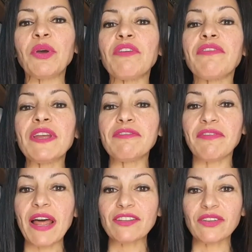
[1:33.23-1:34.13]
Put your
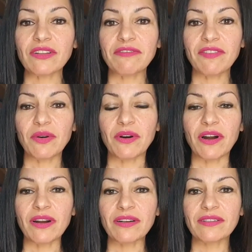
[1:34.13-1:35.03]
feet flat on the
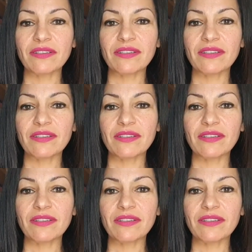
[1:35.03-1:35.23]
floor.